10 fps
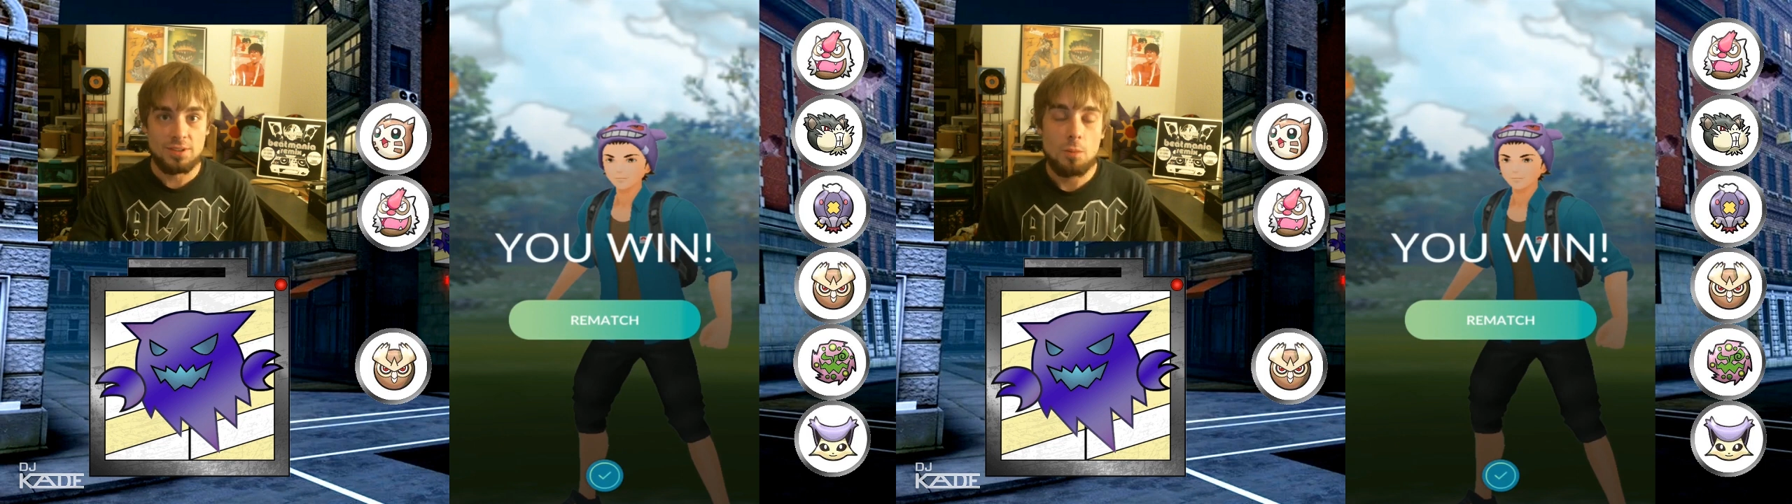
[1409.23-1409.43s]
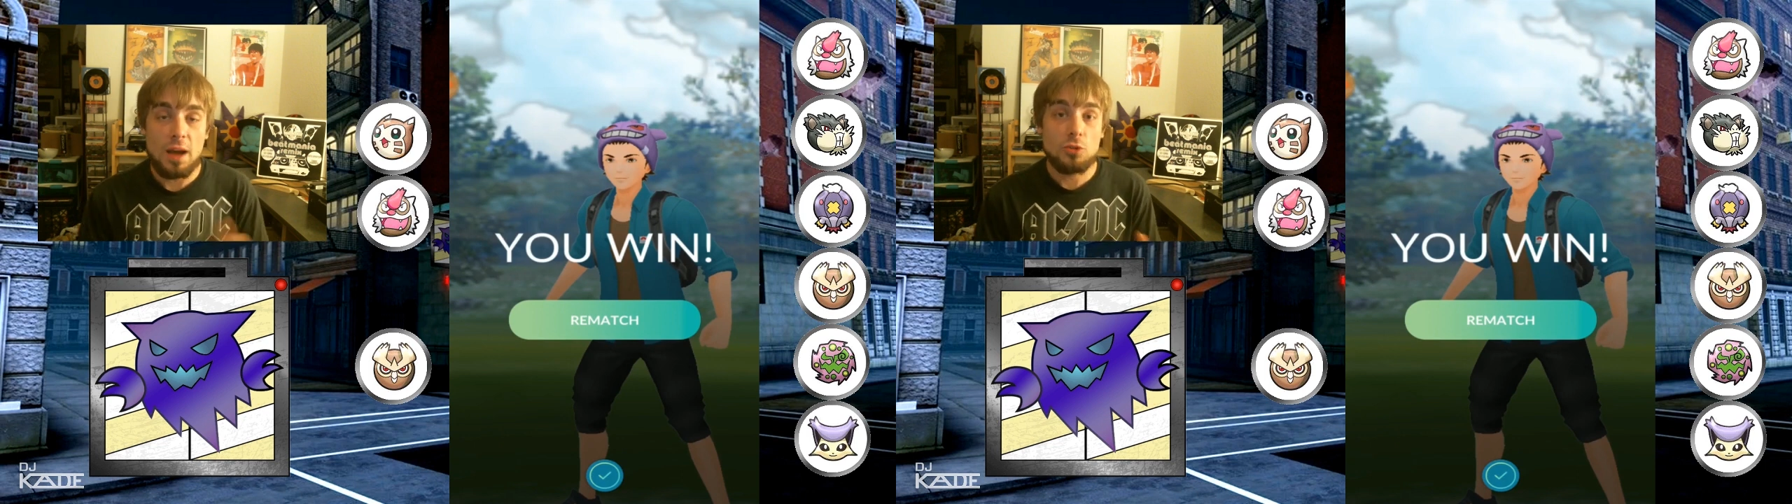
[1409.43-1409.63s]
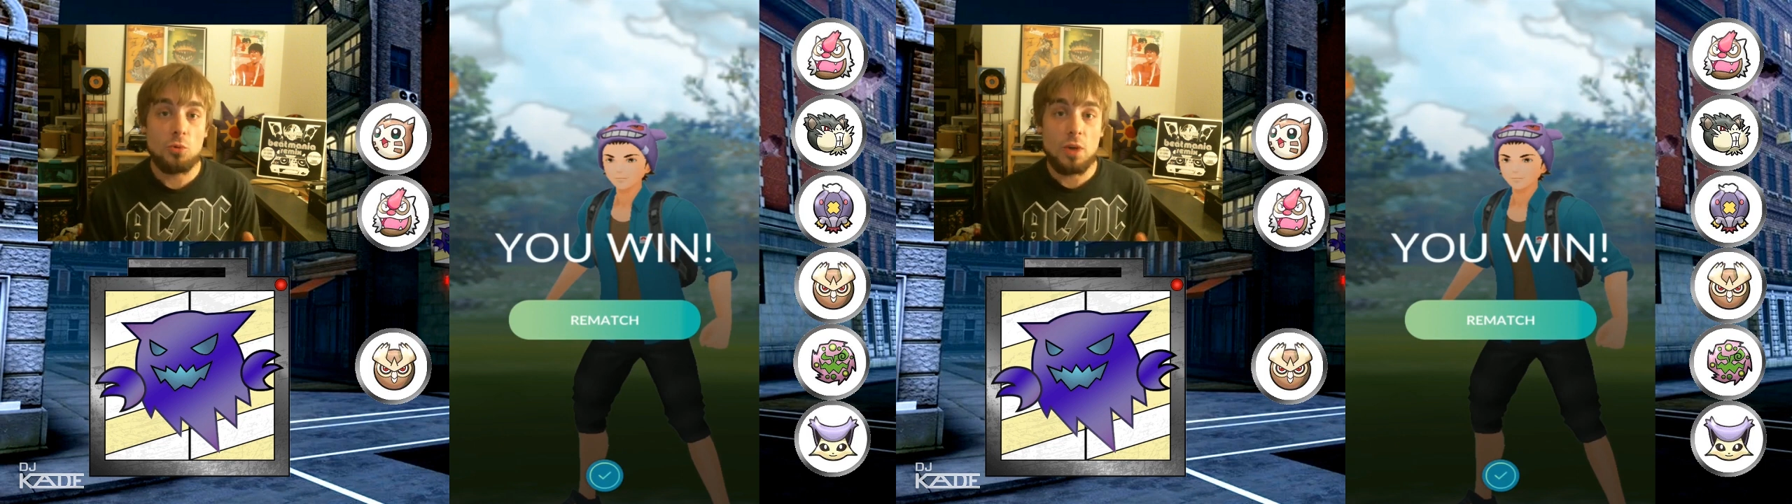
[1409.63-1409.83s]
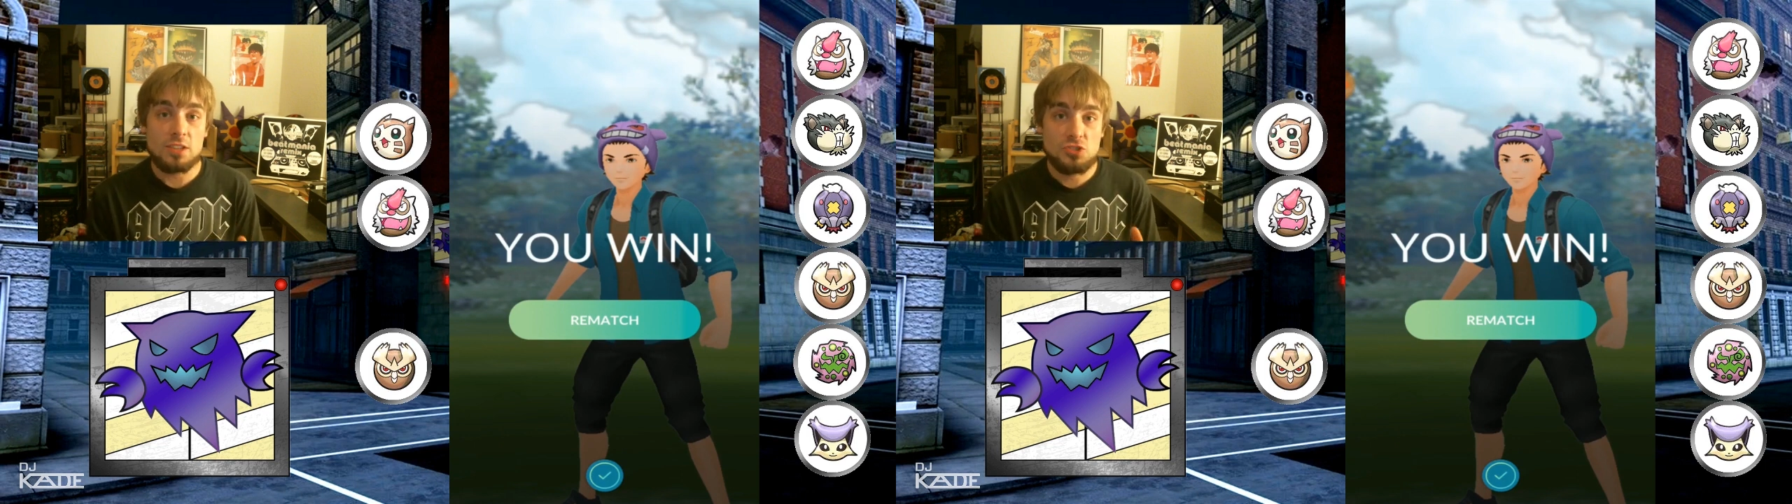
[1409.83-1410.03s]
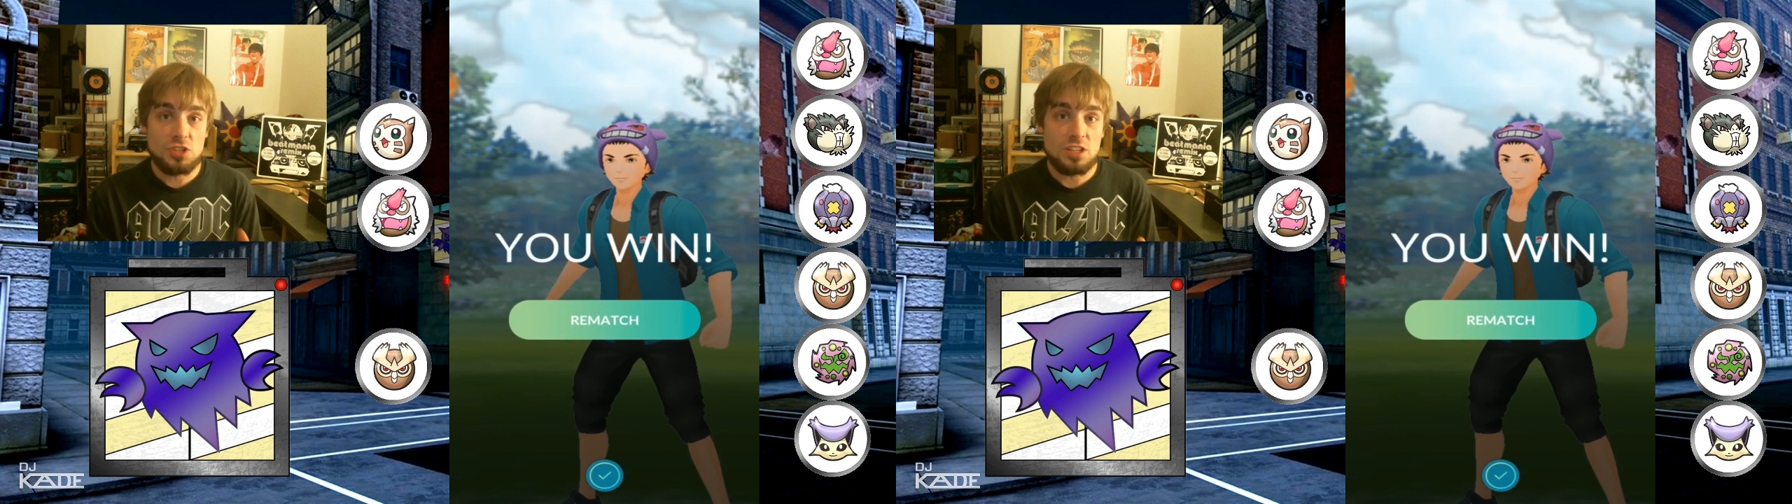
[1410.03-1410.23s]
By the way,
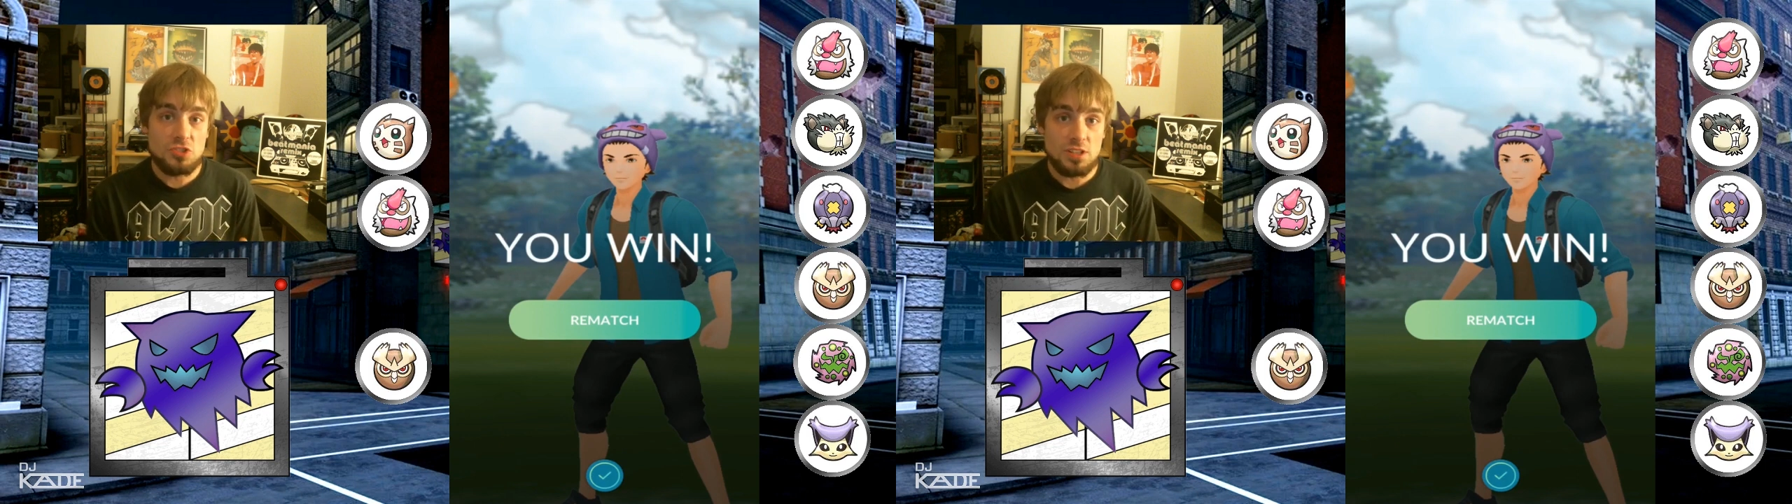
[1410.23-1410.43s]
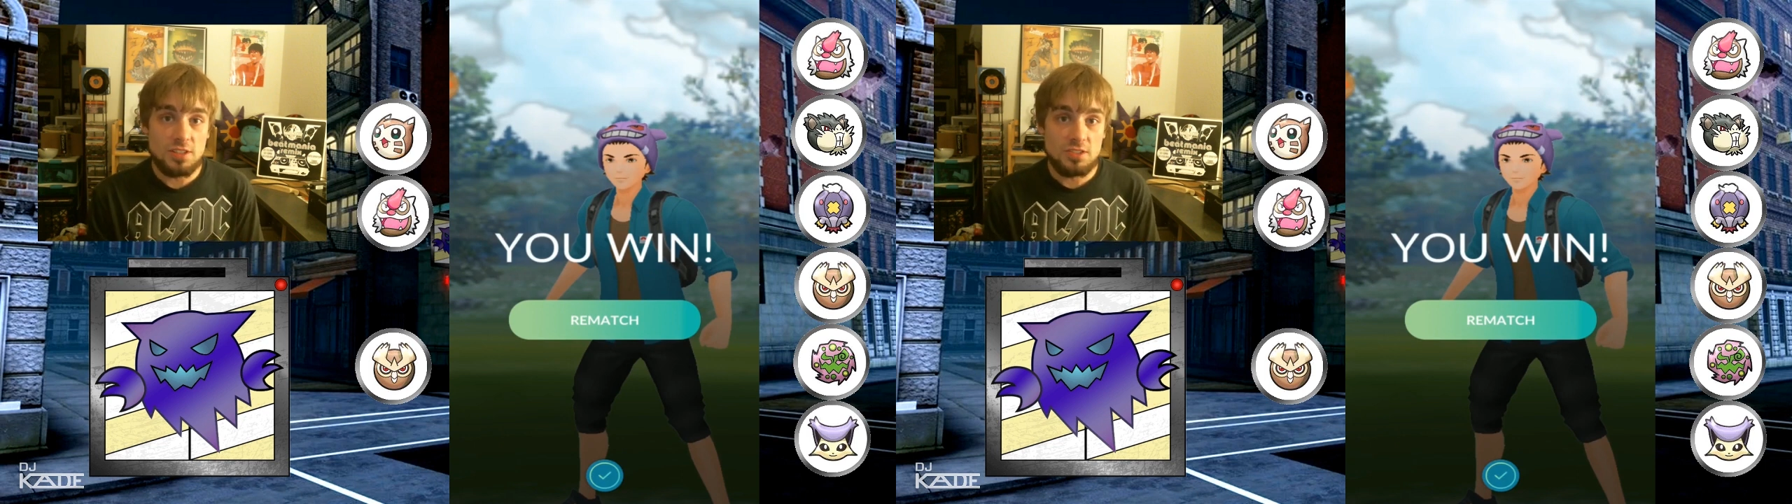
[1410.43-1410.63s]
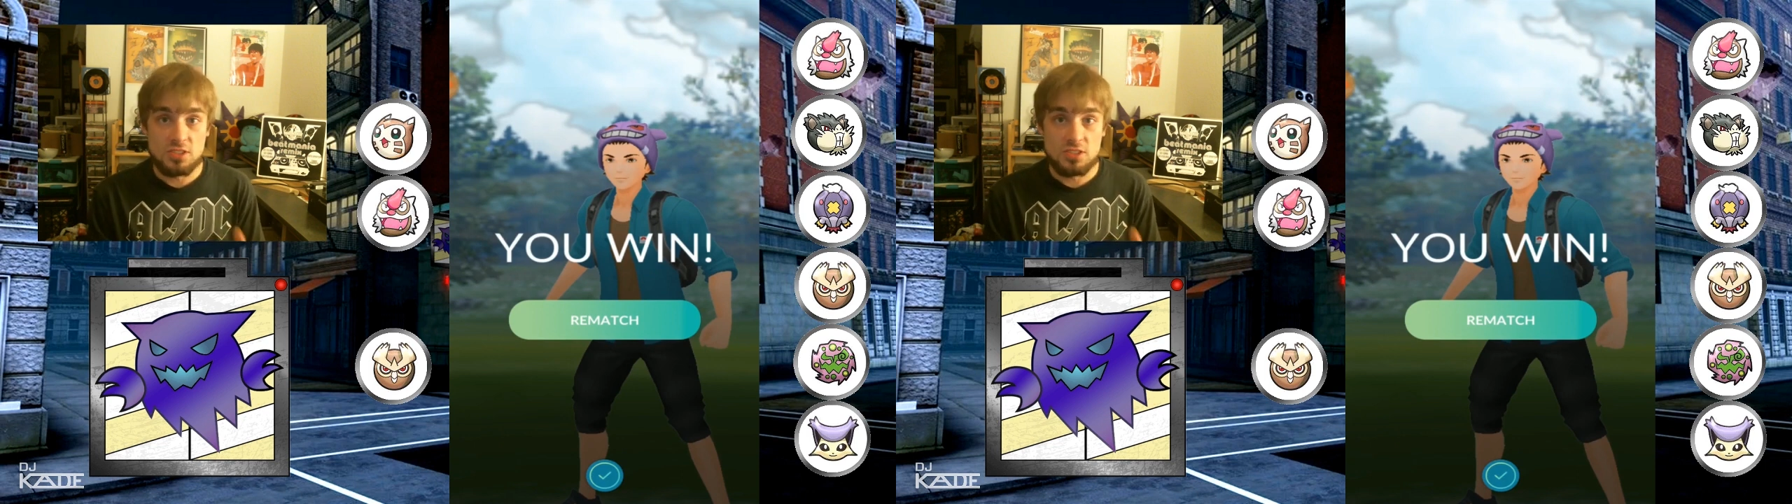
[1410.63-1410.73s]
GG's